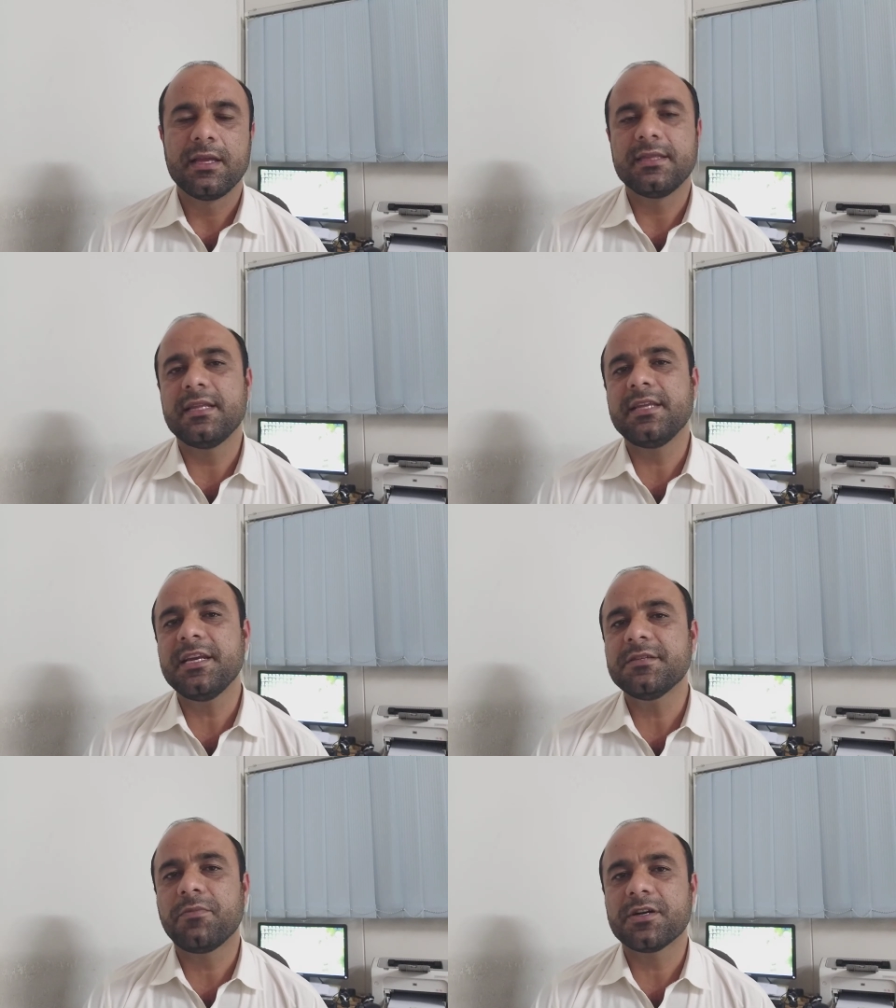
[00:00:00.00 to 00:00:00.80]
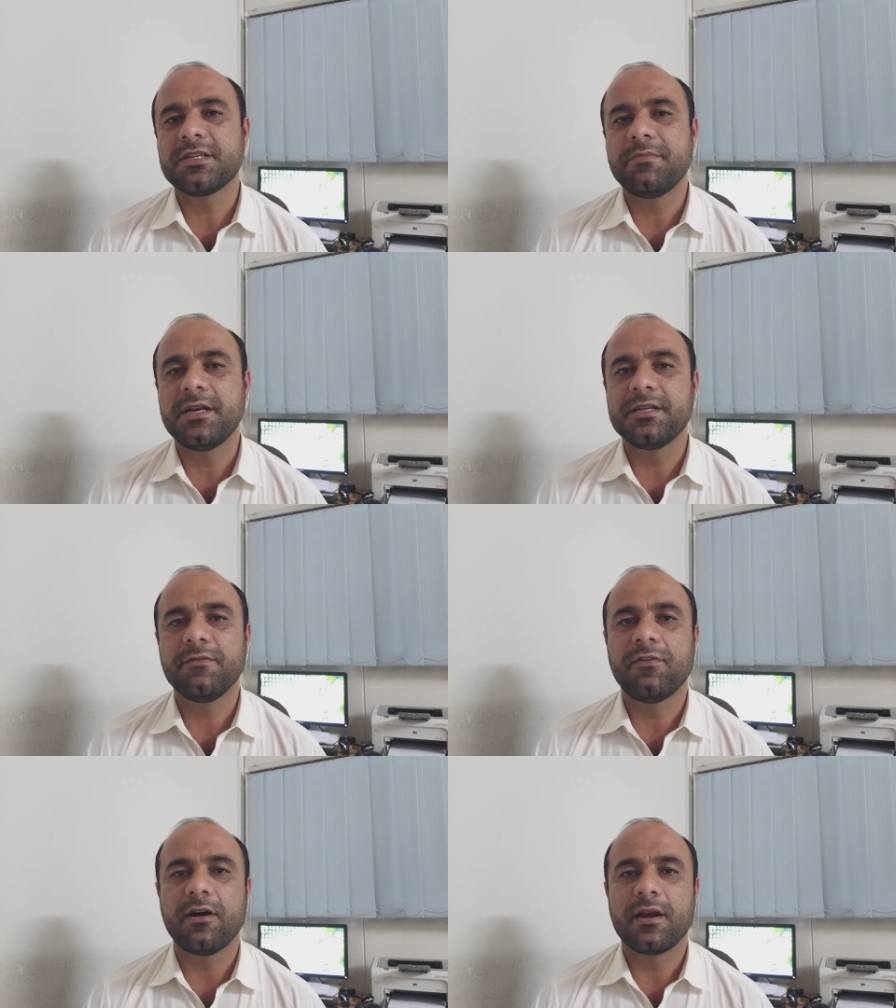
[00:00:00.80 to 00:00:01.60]
Then there is possibility
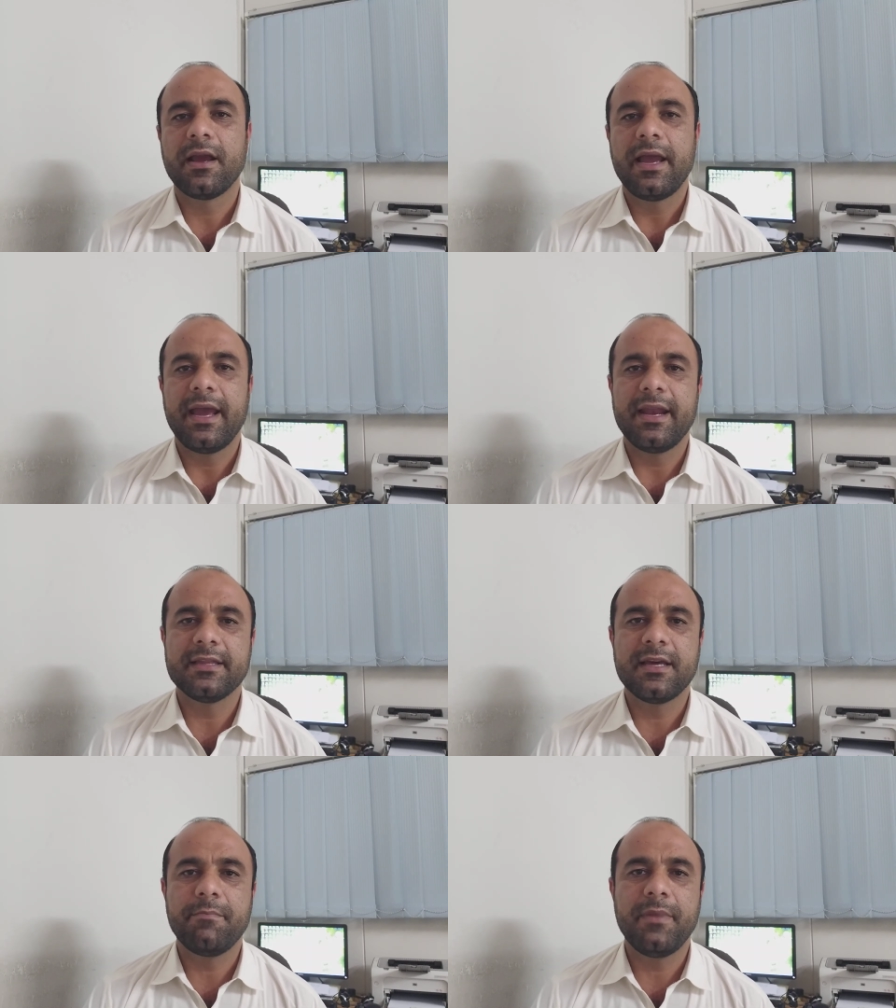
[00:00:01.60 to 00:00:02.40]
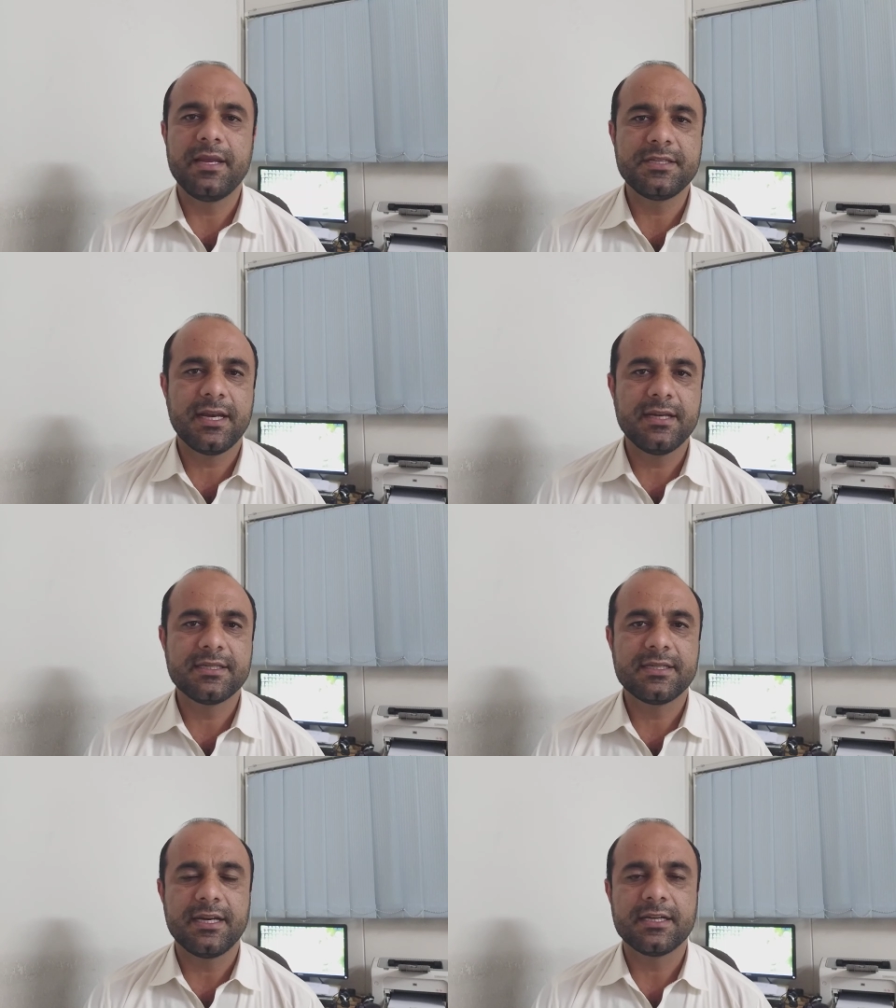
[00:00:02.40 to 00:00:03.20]
for another belligerent
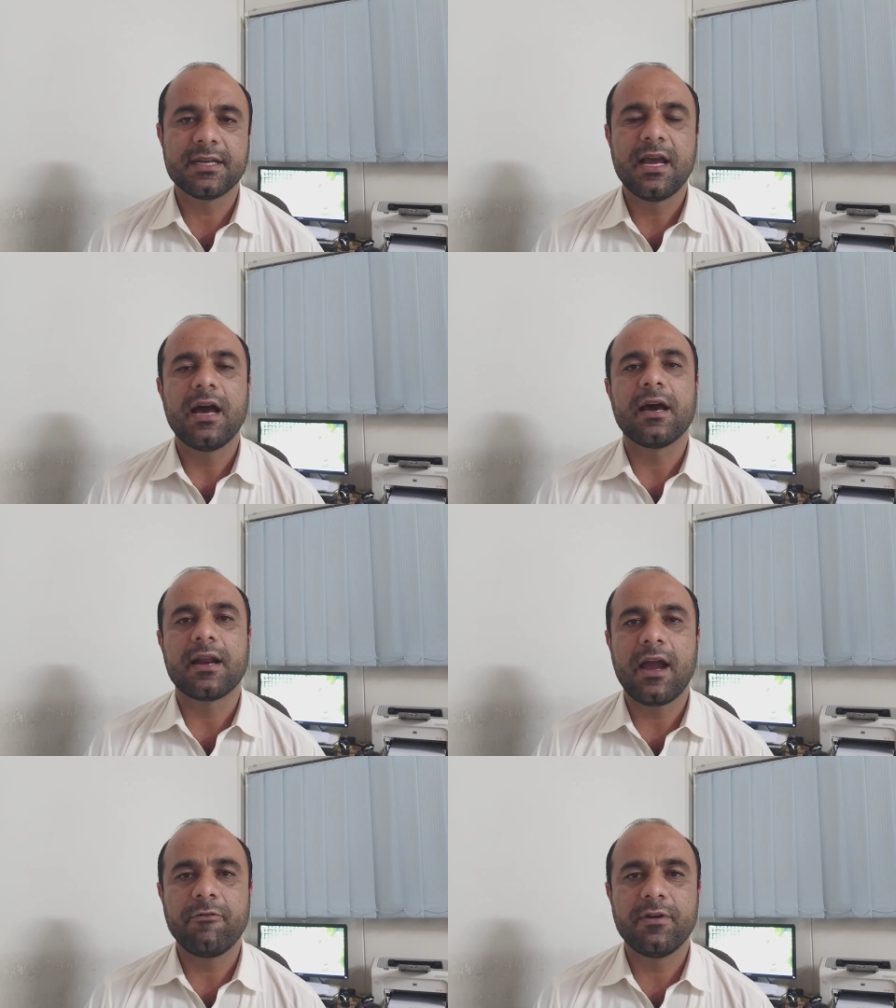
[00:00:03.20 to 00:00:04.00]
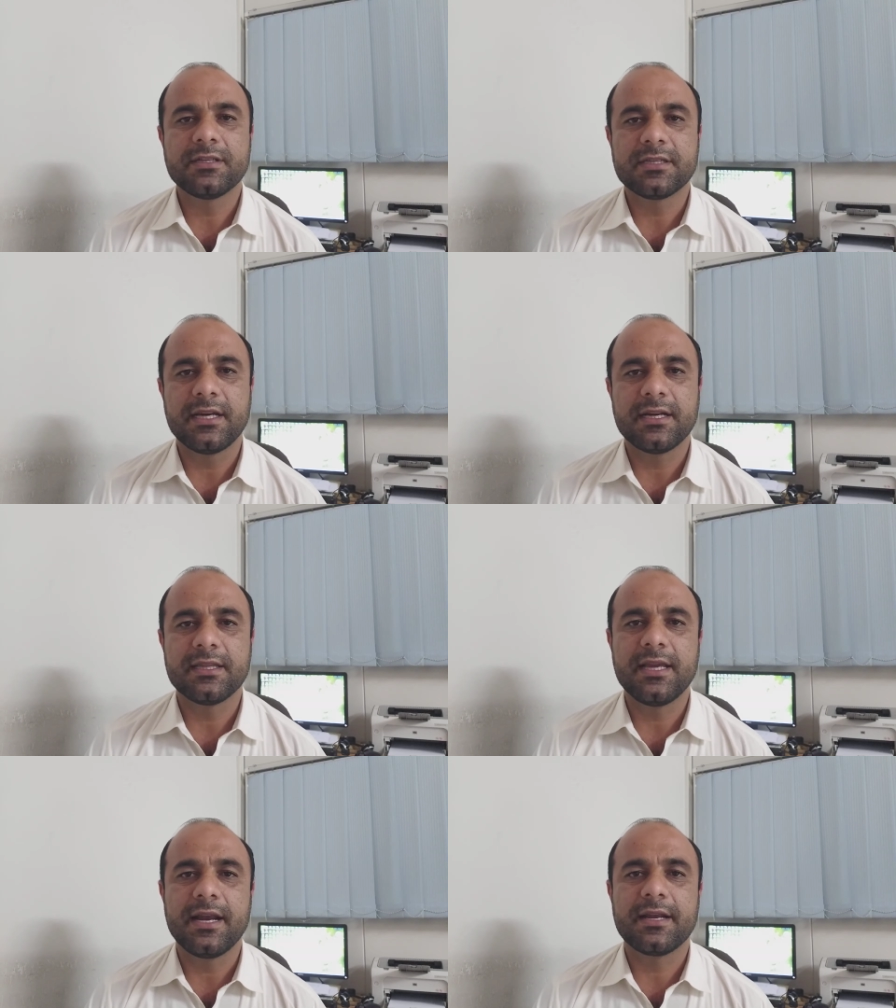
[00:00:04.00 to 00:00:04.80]
state, rival
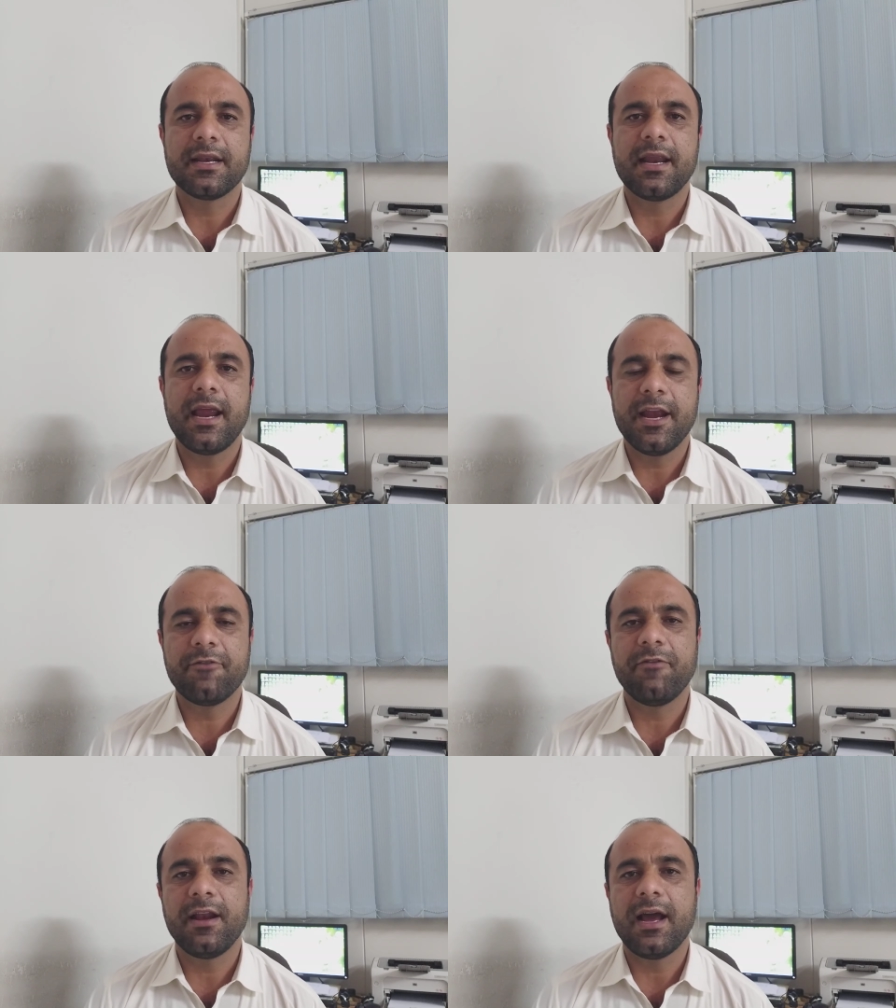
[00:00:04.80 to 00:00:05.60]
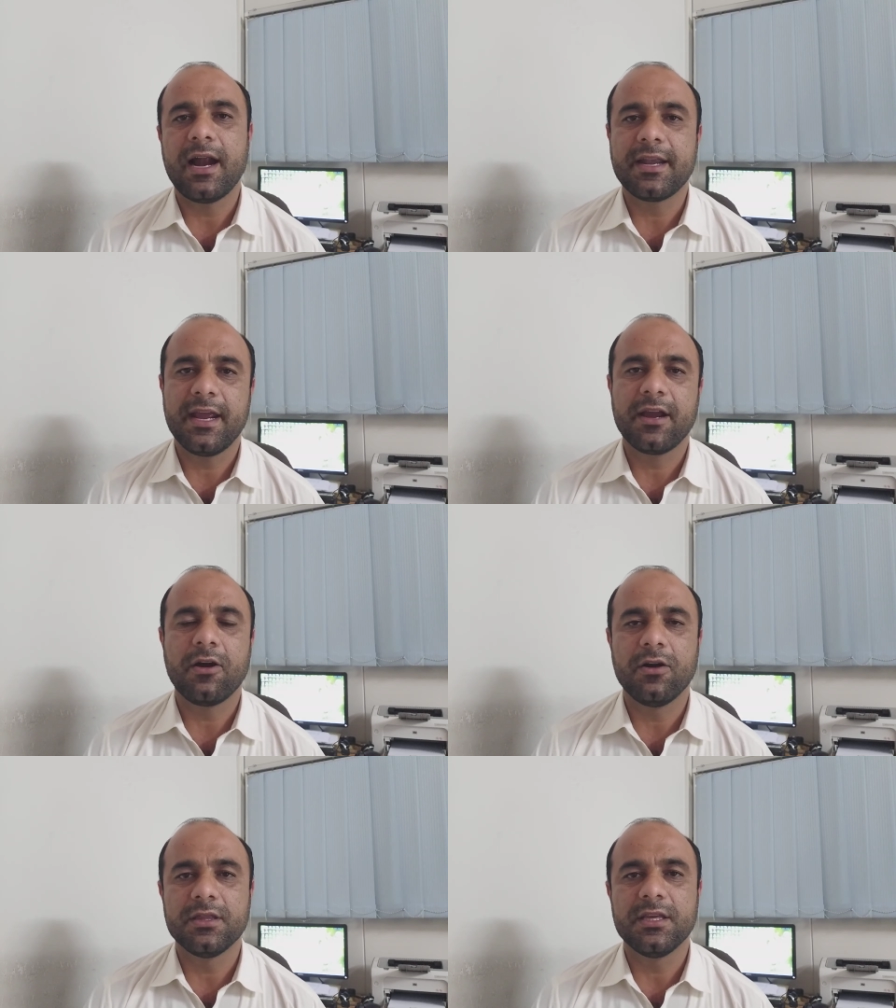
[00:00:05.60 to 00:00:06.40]
state that it will attack
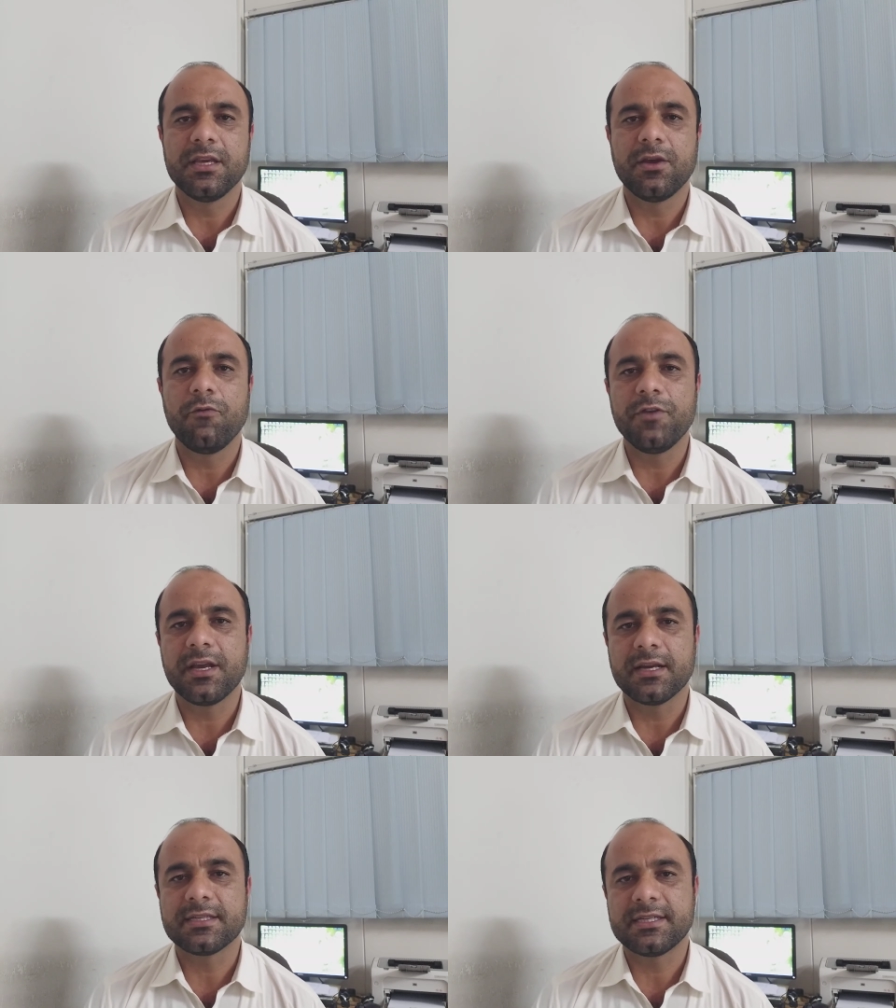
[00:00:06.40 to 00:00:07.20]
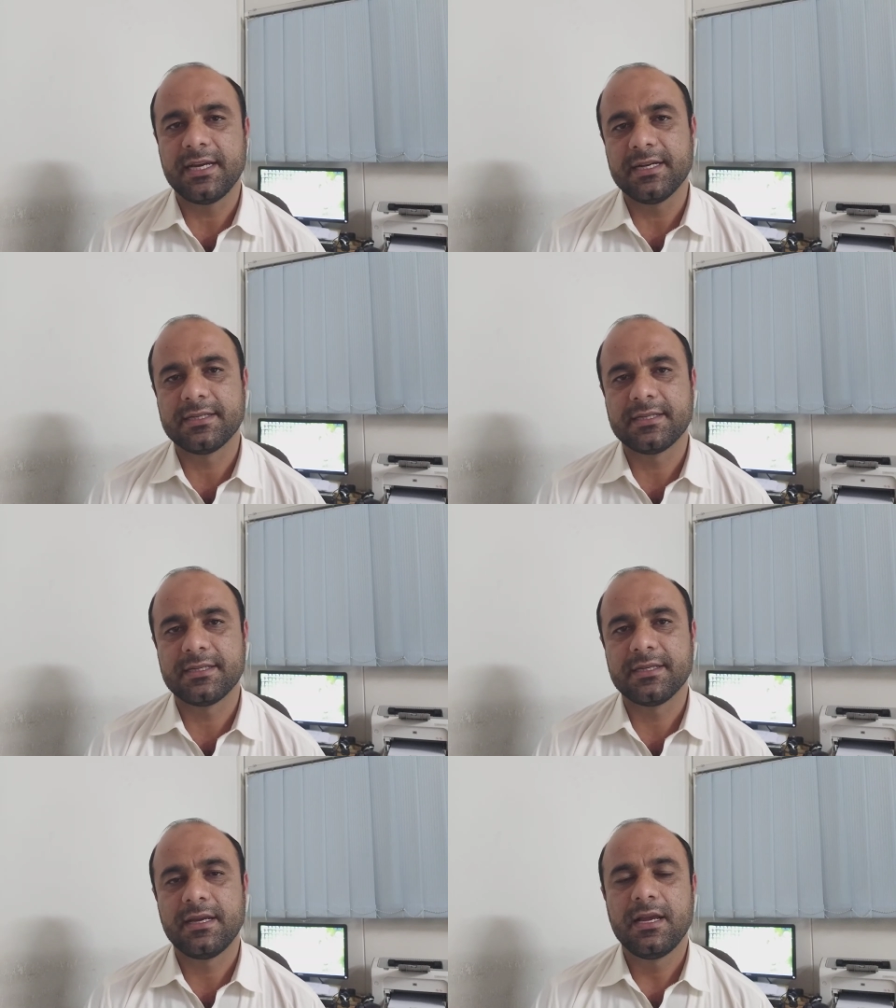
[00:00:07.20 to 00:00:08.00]
on the weaker states.